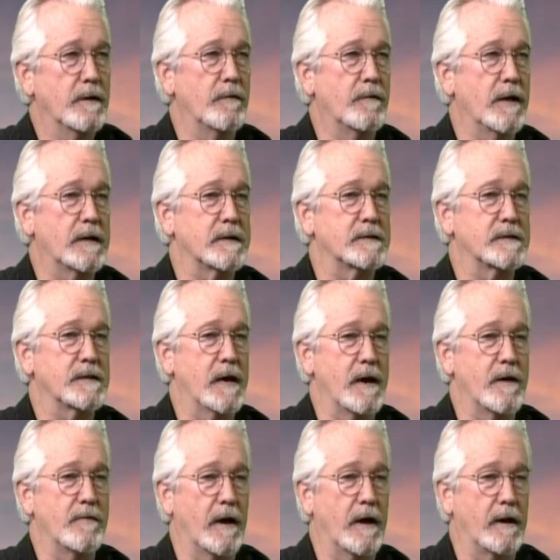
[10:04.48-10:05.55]
that
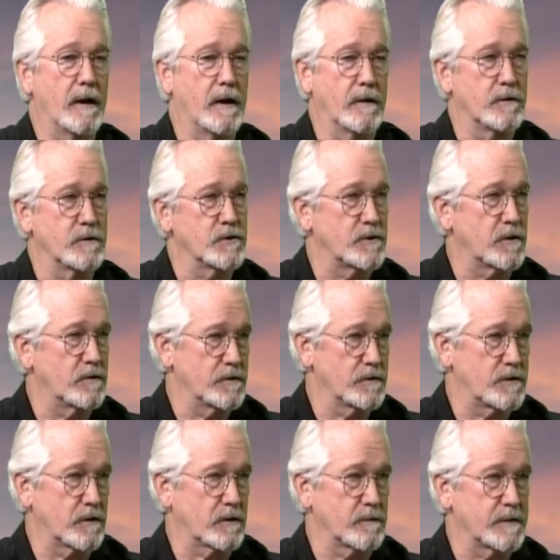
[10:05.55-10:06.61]
say that under certain
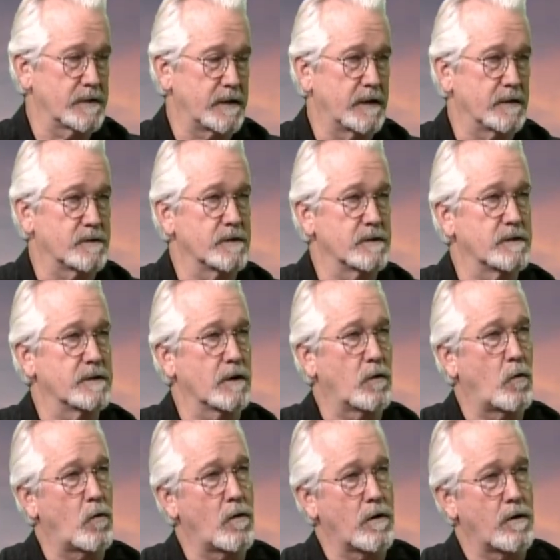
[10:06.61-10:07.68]
circumstances the
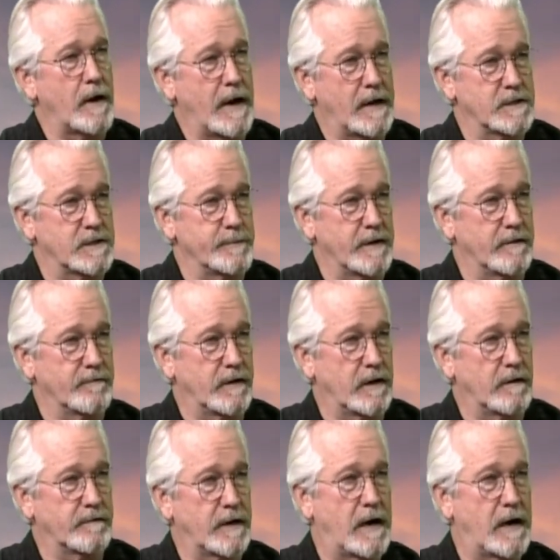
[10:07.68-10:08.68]
coroner has to be involved.